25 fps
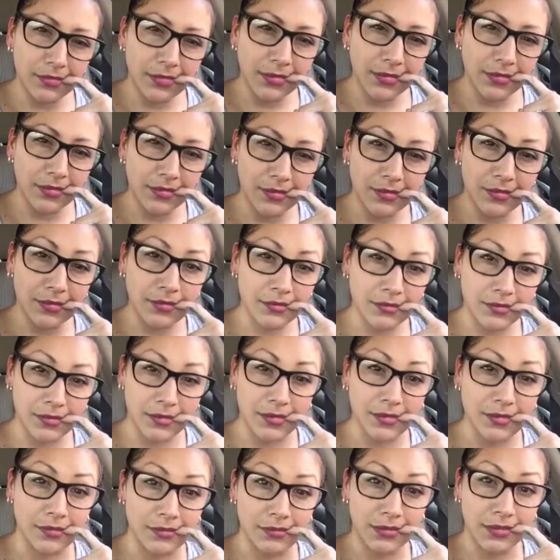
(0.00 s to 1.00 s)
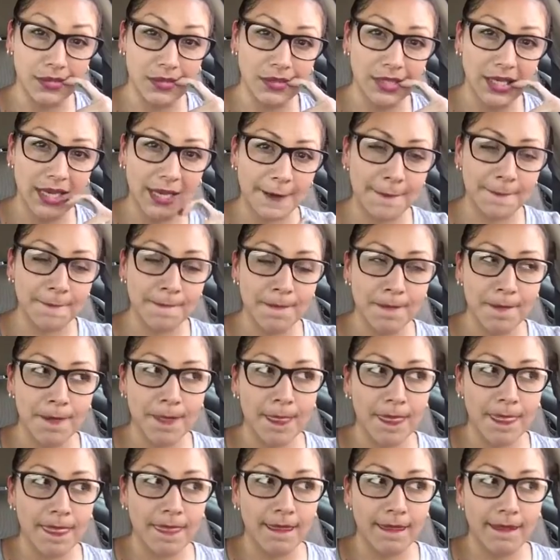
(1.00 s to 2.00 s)
okay, this is gross.
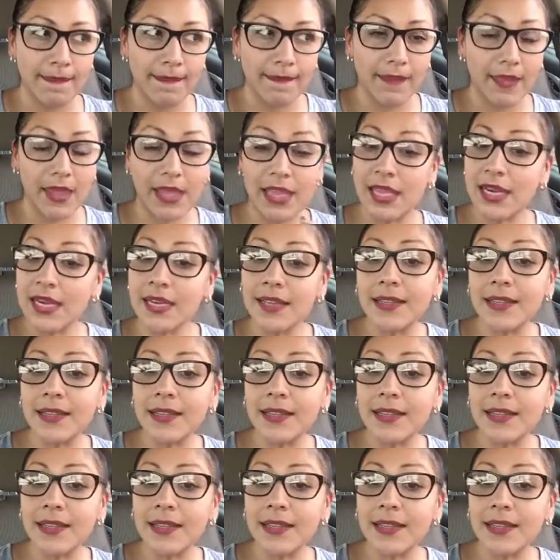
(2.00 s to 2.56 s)
He